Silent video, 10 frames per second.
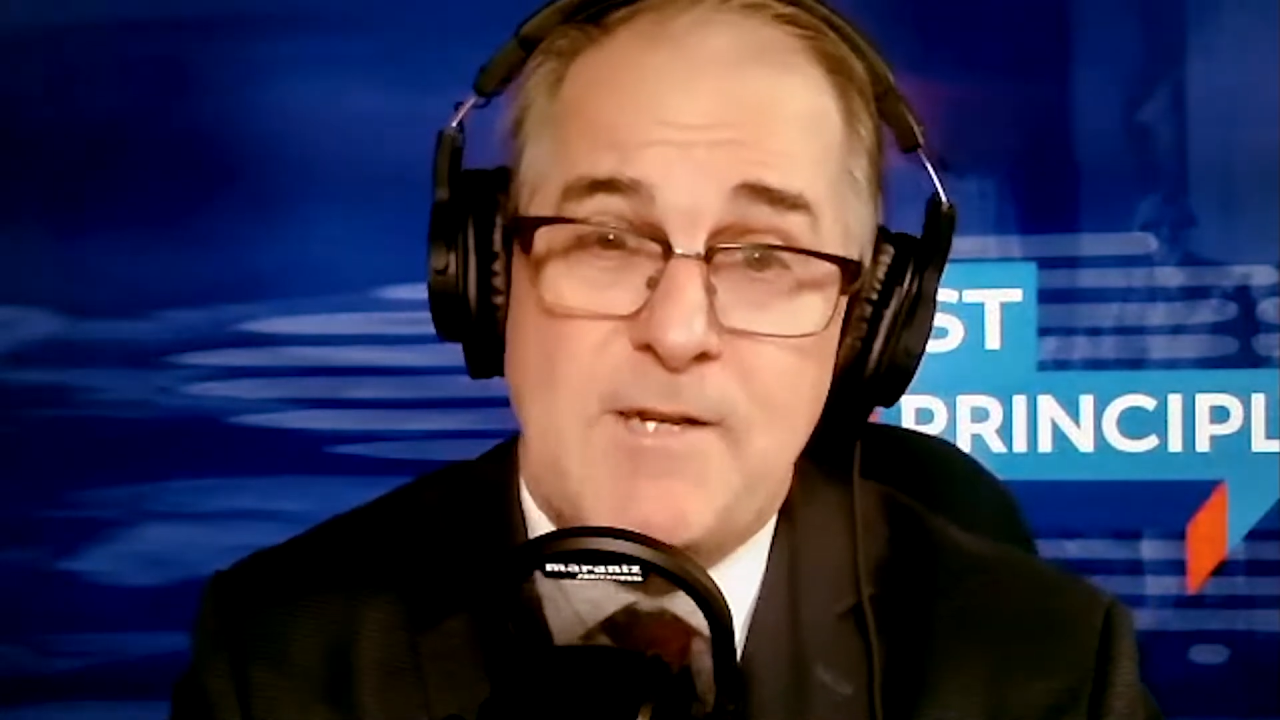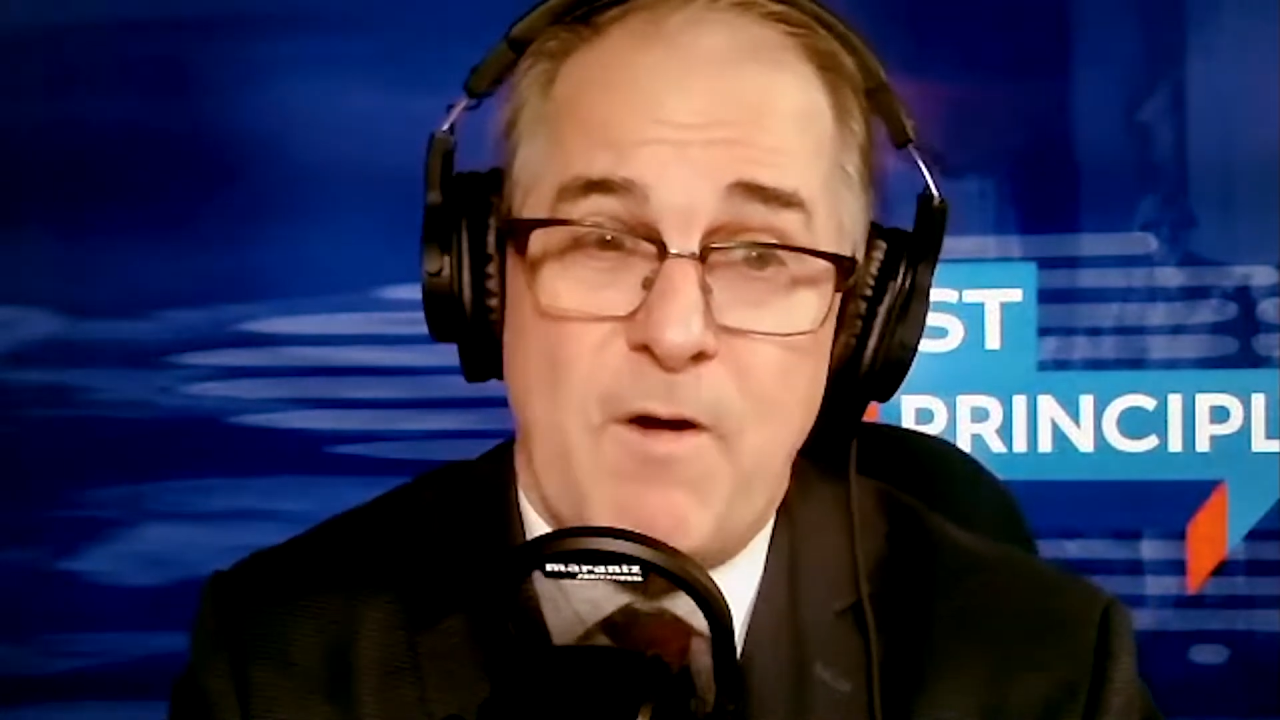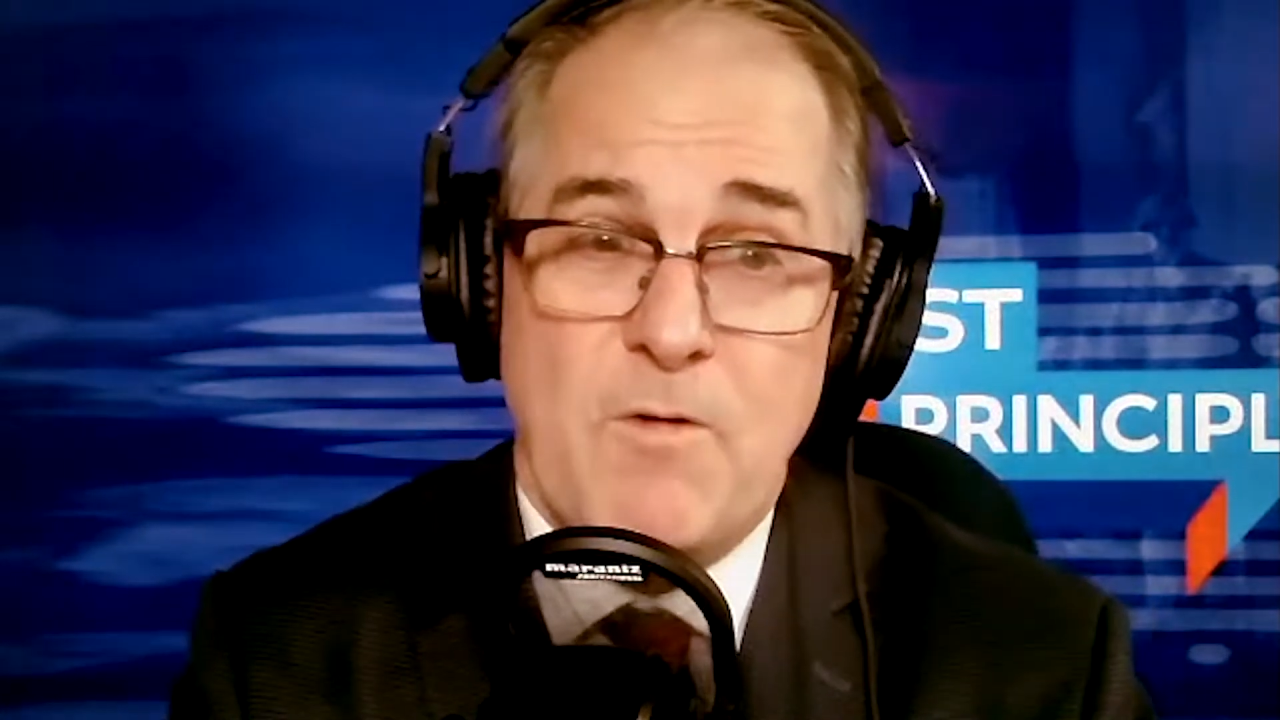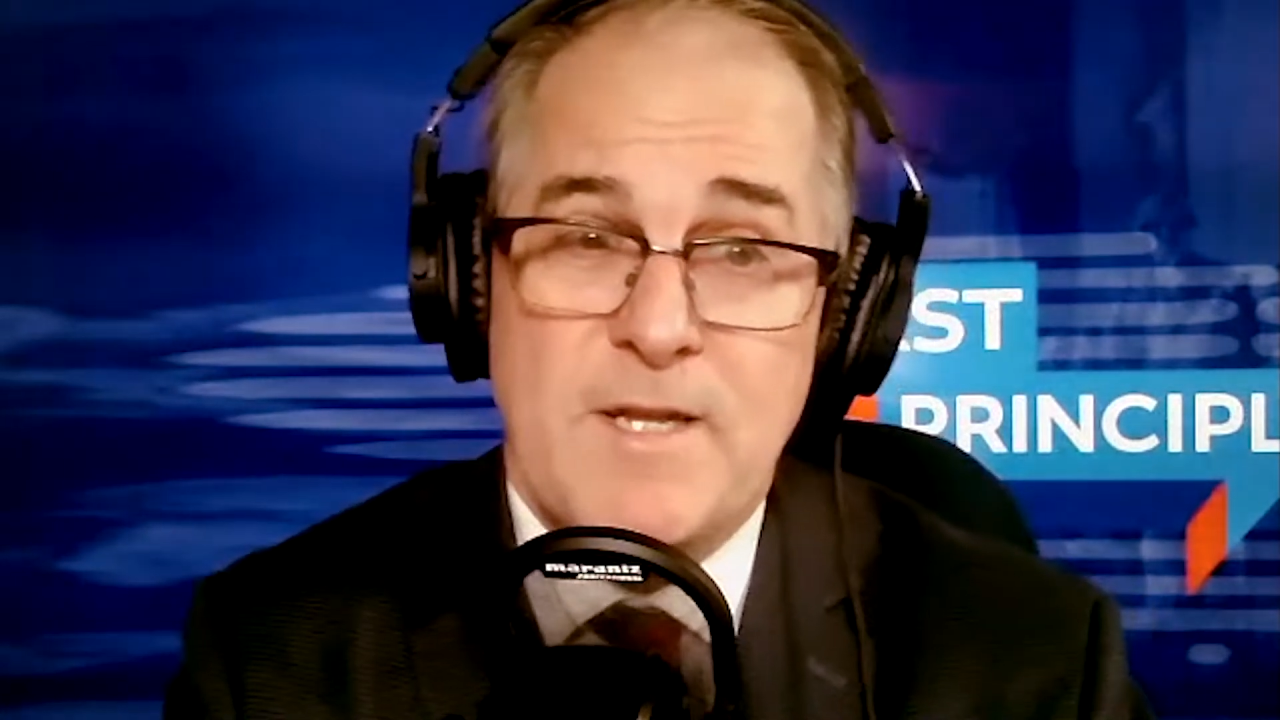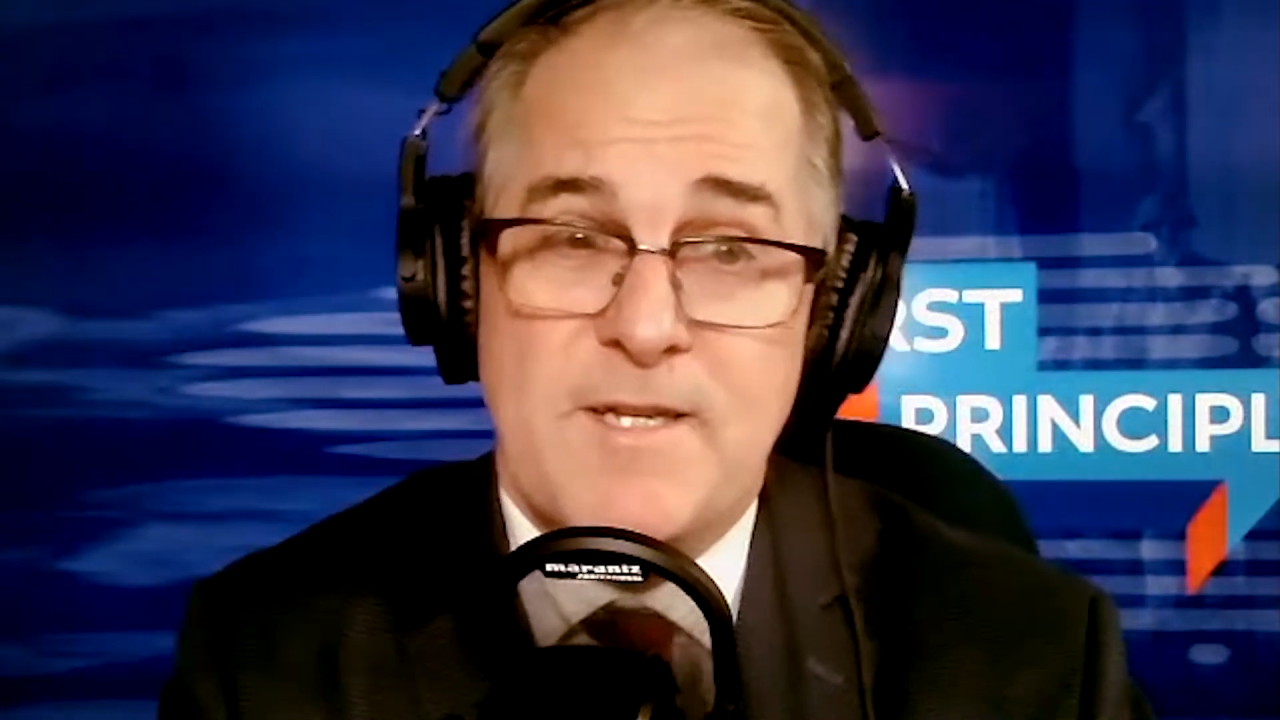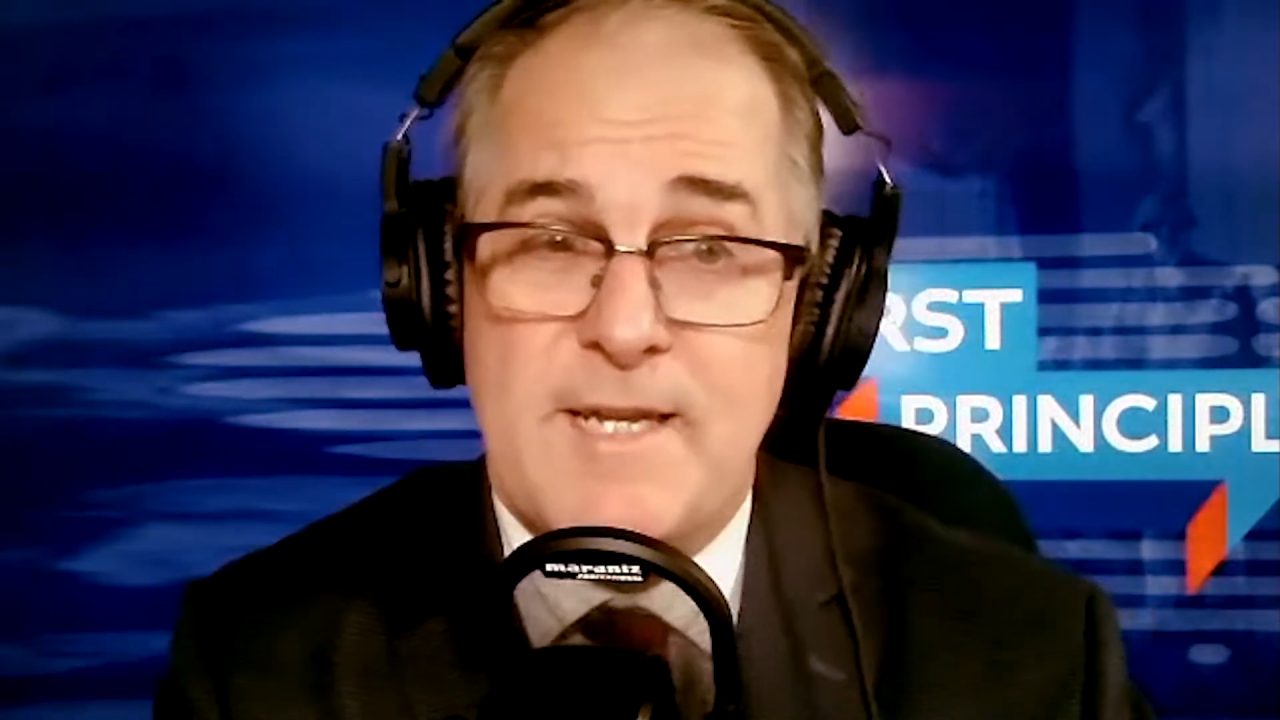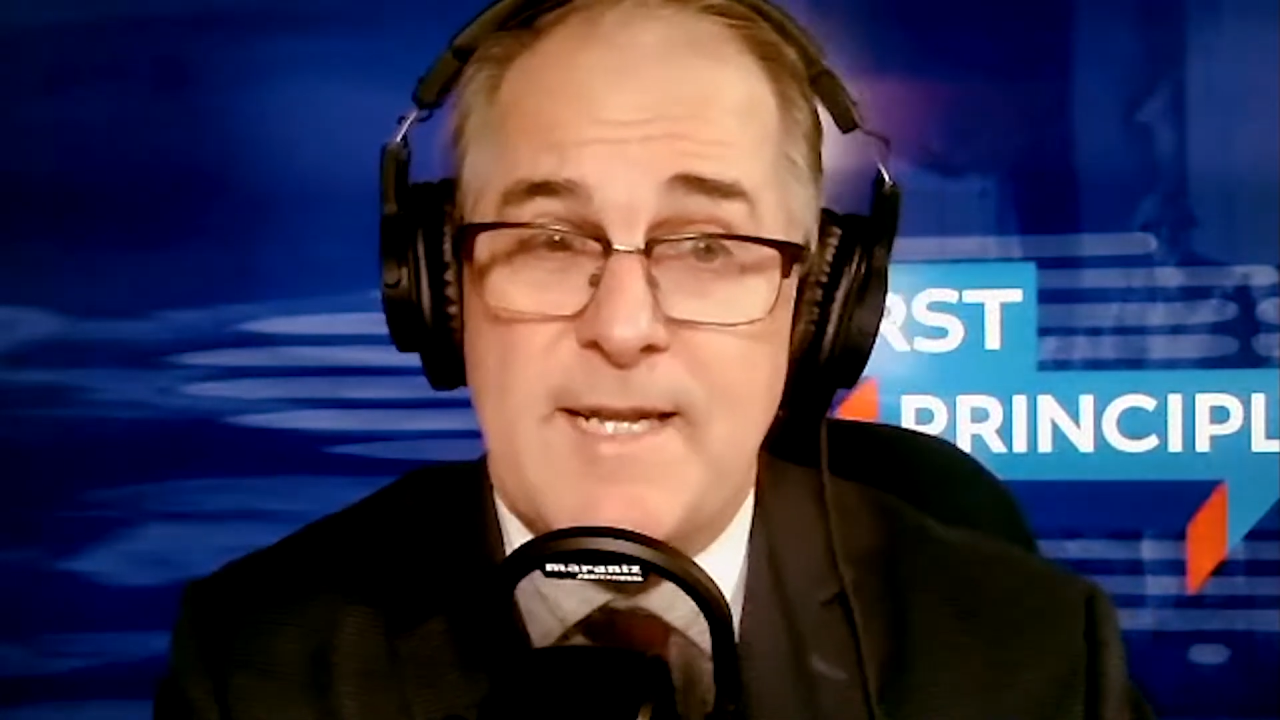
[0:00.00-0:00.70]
focus